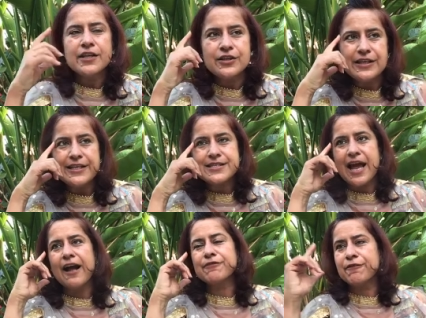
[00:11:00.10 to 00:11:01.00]
you need to
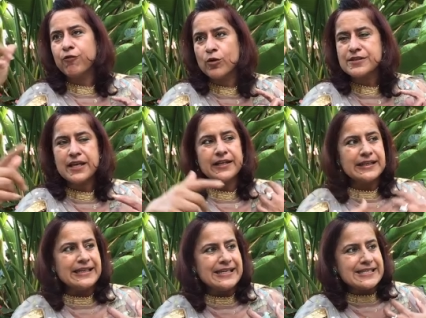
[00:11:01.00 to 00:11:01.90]
have the foresight, you
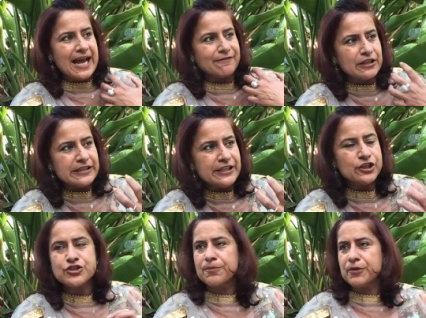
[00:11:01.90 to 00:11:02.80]
need to have the
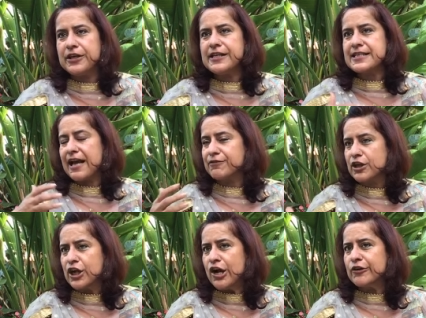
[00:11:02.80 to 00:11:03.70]
leadership, you need to have the
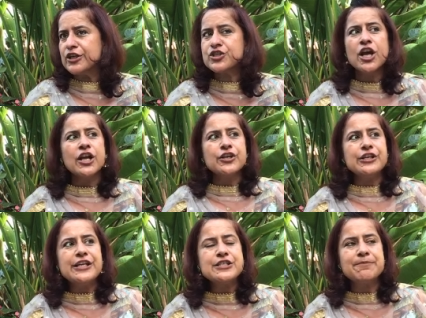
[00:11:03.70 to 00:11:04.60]
courage, you
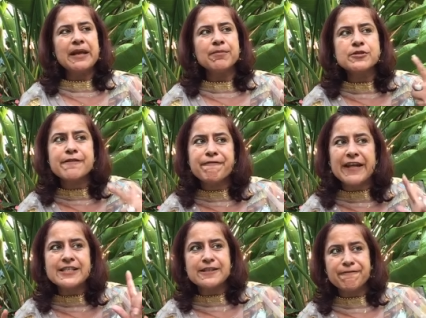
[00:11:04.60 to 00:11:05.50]
need to be able to
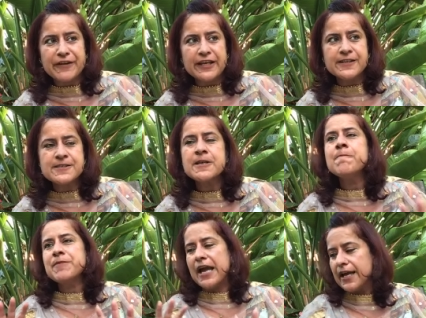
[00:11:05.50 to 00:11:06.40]
face the fears
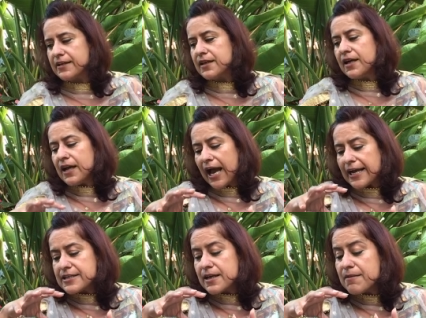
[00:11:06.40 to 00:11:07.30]
and
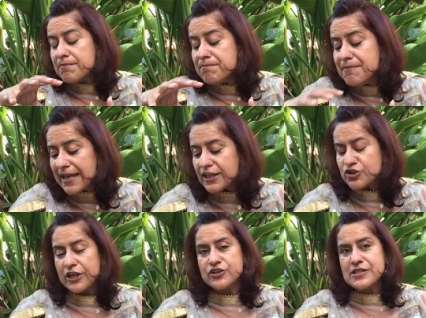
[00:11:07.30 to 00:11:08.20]
make
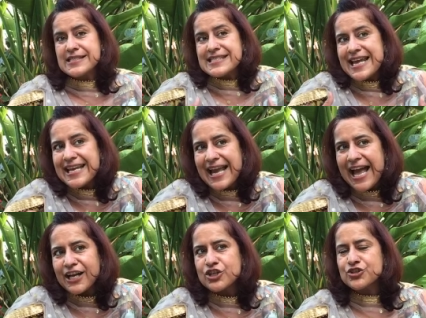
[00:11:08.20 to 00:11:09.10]
changes, take
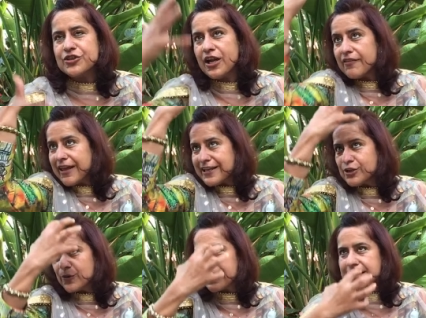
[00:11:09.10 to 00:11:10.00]
action that
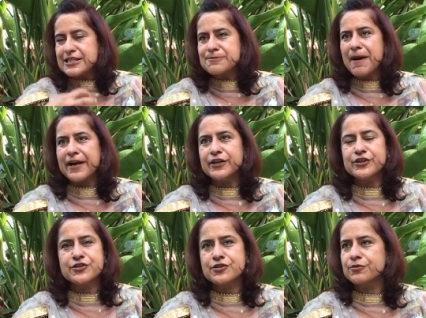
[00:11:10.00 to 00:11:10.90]
you're
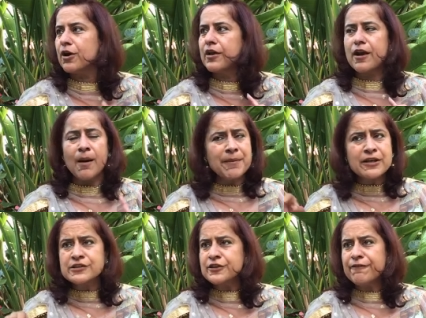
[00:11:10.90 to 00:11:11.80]
inspired to. Not
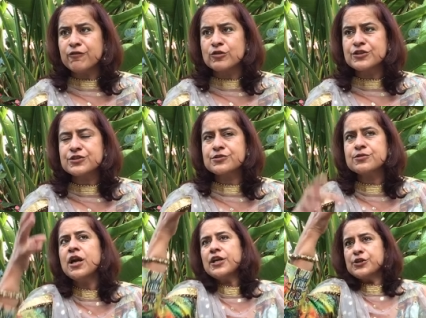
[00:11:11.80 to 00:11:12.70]
because you're forced to,
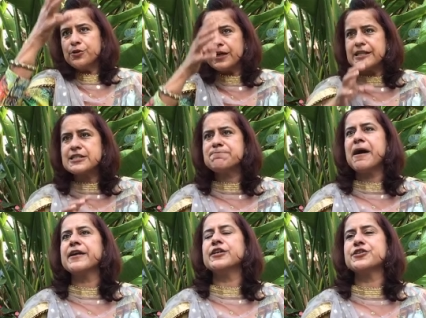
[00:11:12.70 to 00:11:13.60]
you're
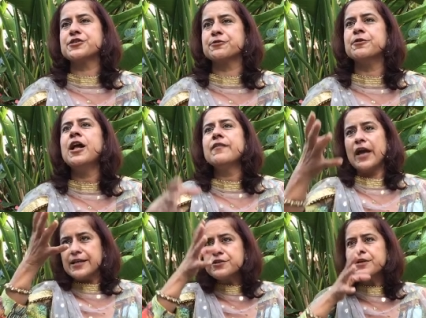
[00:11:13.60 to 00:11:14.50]
inspired to.
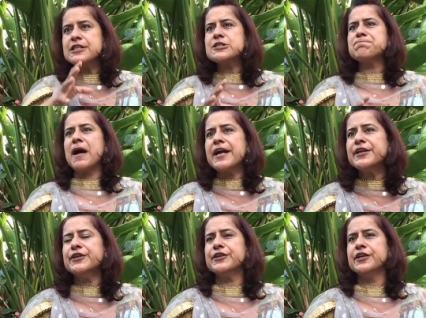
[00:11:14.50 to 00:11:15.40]
Now, as you're
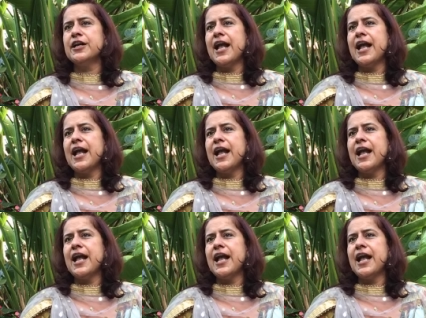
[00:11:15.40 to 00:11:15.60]
inspired